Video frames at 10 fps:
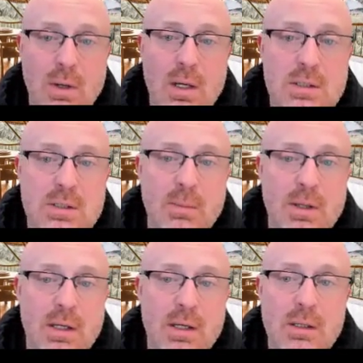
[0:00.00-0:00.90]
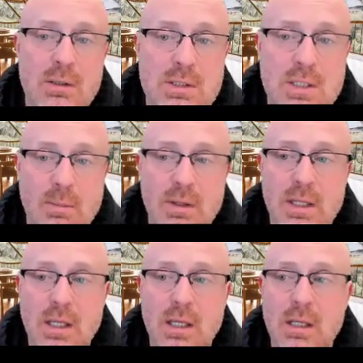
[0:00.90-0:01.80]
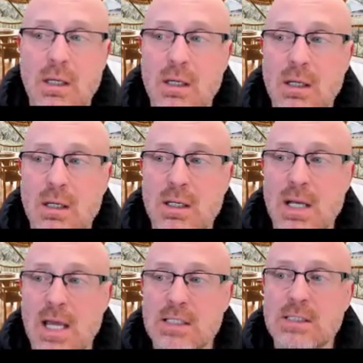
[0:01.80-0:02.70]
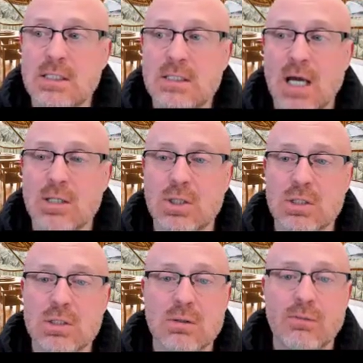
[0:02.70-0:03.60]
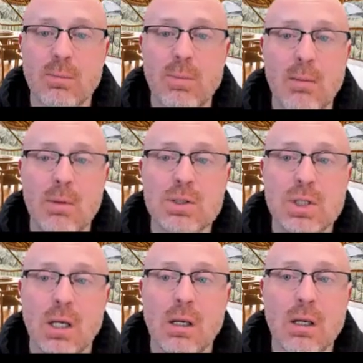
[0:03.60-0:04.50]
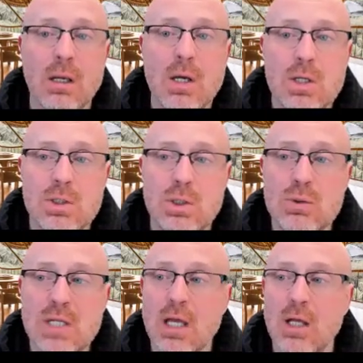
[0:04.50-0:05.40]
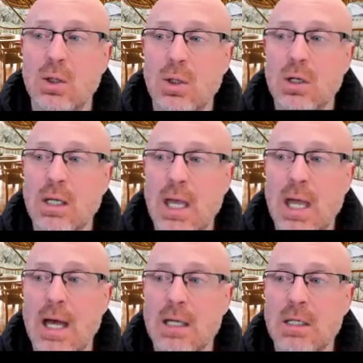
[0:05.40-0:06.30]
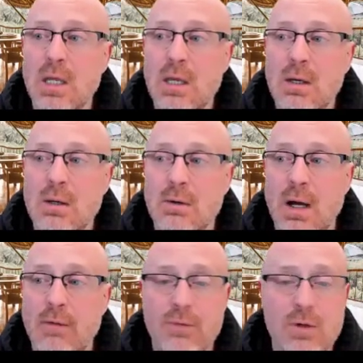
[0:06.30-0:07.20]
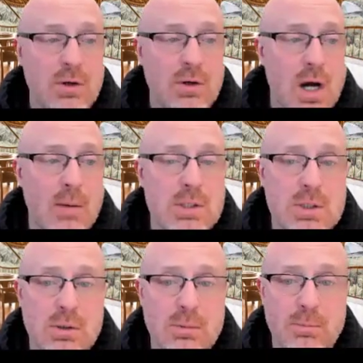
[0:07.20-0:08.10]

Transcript: some of the nice touches for publishing. Do take a look at, first of all, Thomas will